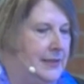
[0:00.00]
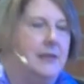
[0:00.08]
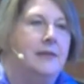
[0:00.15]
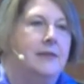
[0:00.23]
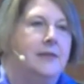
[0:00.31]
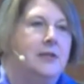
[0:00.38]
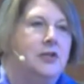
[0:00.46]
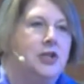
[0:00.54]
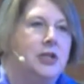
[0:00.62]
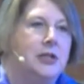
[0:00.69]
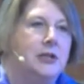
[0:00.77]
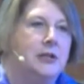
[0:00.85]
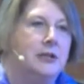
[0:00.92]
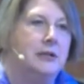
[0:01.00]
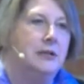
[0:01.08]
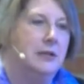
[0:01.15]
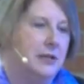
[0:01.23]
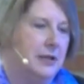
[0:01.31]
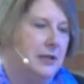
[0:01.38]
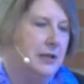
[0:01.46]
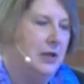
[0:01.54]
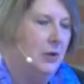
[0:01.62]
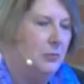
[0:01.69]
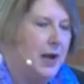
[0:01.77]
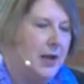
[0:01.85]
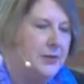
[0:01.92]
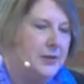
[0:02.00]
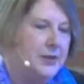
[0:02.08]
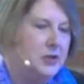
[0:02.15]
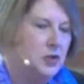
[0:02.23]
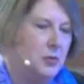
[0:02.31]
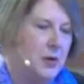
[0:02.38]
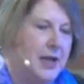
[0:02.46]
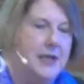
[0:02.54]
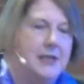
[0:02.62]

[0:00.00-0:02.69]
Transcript: This year, rather than trying